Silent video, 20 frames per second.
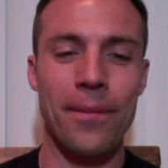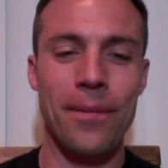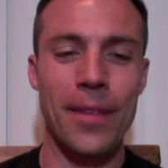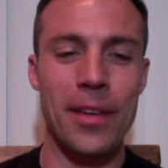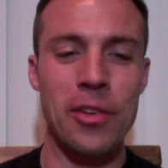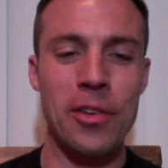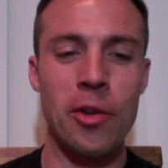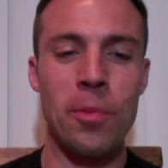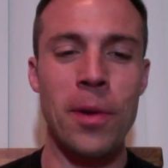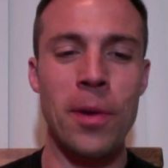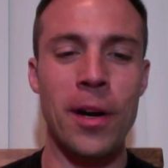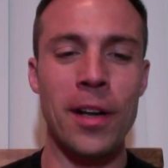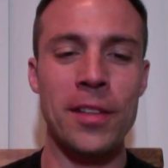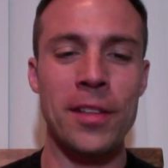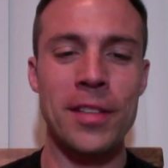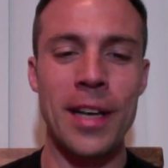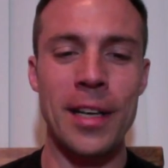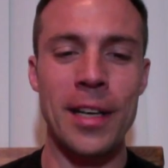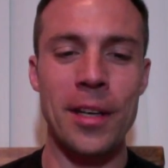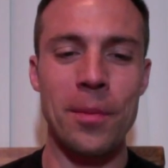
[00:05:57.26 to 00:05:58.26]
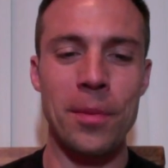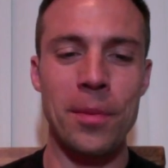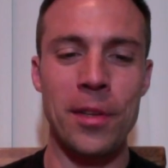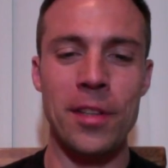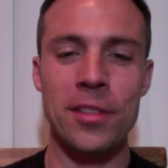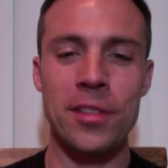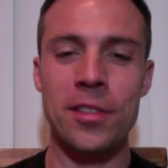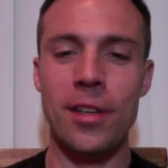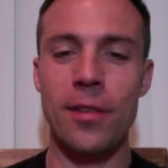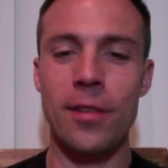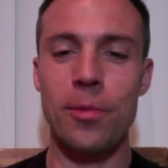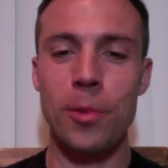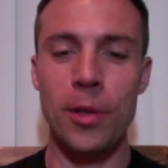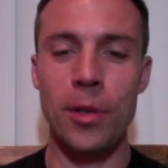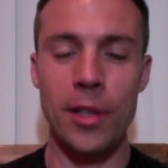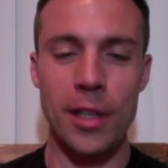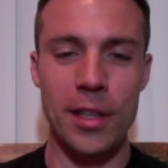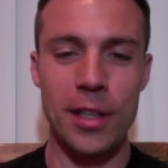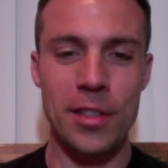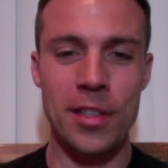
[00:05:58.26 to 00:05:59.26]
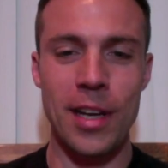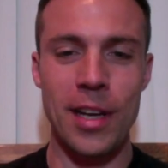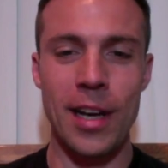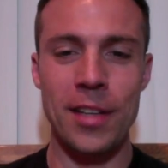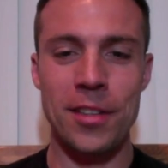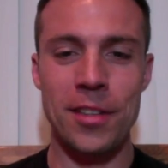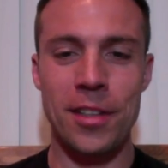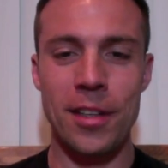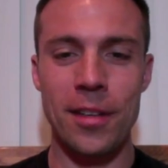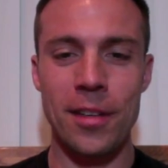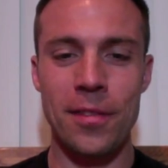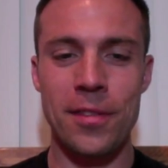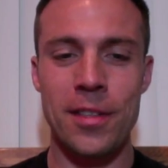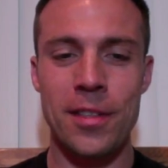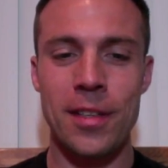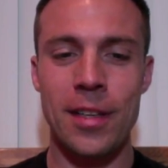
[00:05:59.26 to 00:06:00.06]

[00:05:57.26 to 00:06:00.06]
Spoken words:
no pun intended, but this stuff really is God's gift.